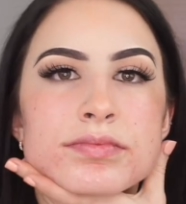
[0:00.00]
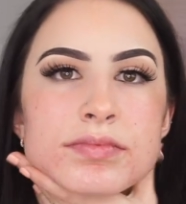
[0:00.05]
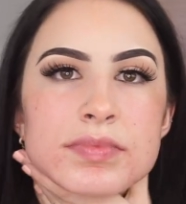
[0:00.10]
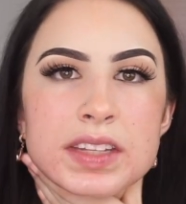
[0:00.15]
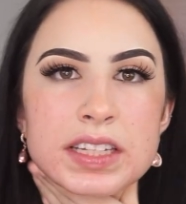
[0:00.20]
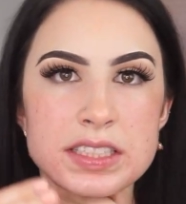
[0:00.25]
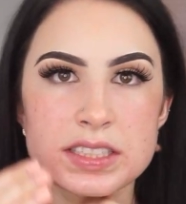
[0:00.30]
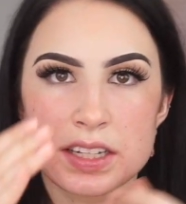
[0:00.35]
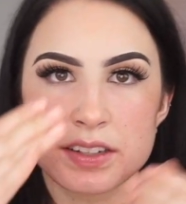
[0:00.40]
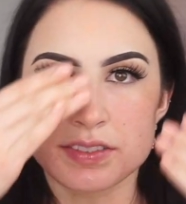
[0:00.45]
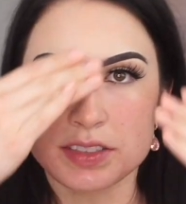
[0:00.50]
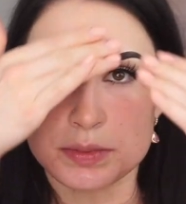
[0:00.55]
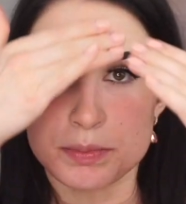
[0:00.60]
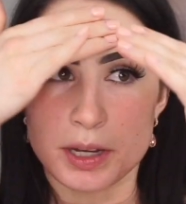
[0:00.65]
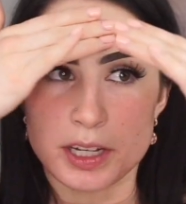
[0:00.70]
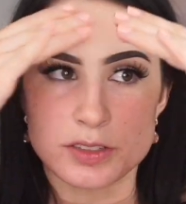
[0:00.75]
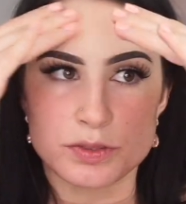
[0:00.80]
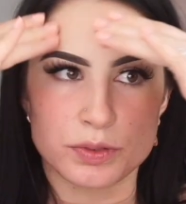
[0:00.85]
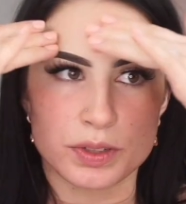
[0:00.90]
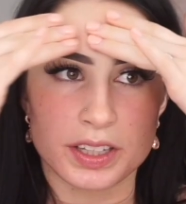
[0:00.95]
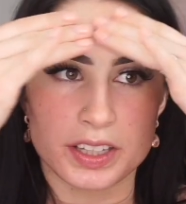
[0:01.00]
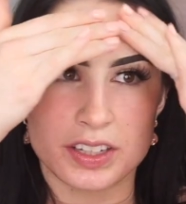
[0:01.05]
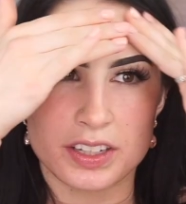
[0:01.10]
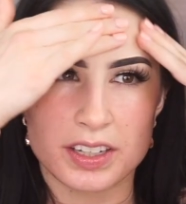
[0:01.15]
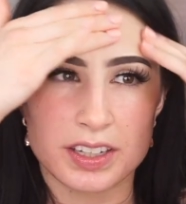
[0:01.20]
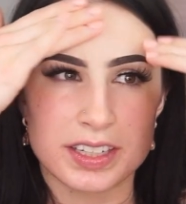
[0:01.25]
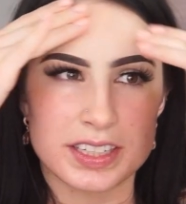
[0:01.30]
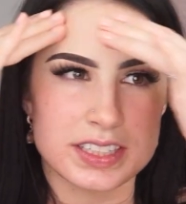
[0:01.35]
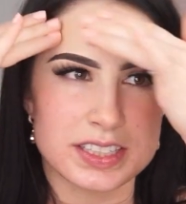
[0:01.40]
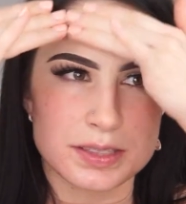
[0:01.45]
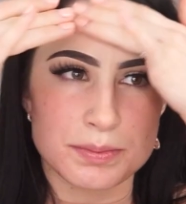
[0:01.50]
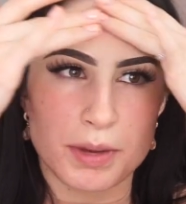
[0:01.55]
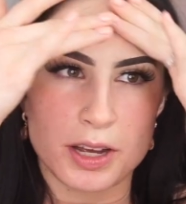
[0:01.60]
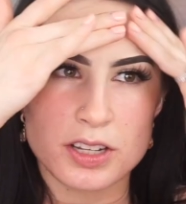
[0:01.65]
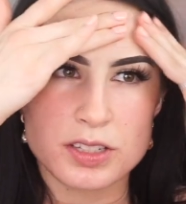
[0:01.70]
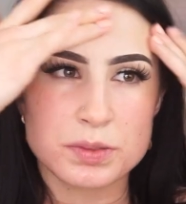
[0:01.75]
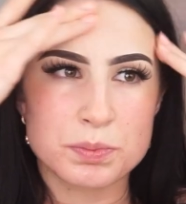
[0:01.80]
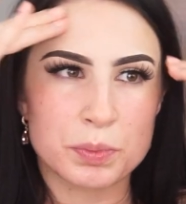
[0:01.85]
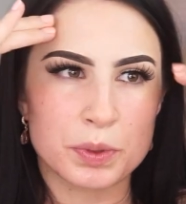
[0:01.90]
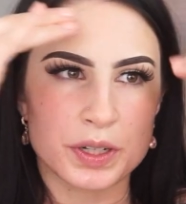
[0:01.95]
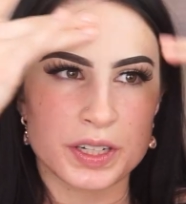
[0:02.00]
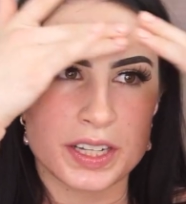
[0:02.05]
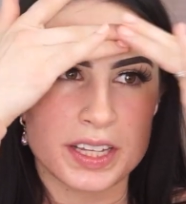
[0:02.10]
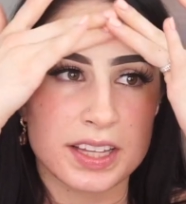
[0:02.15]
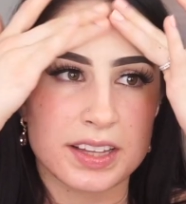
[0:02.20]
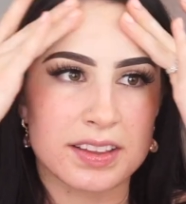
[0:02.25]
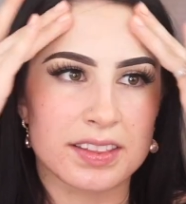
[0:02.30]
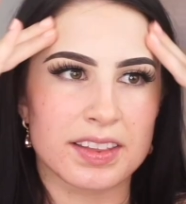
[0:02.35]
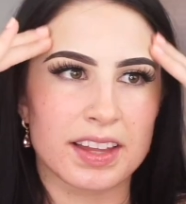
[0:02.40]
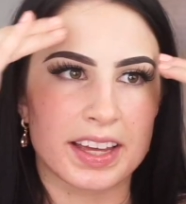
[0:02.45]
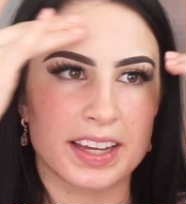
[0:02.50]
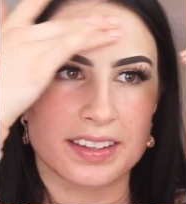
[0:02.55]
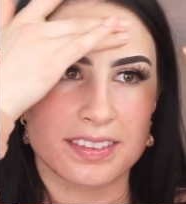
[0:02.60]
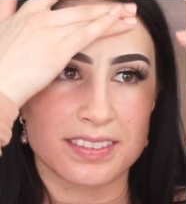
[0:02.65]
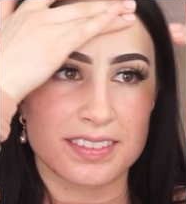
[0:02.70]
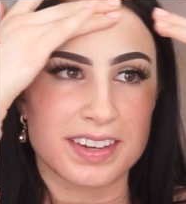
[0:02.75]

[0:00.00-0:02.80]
This stuff smells really good. It smells pretty like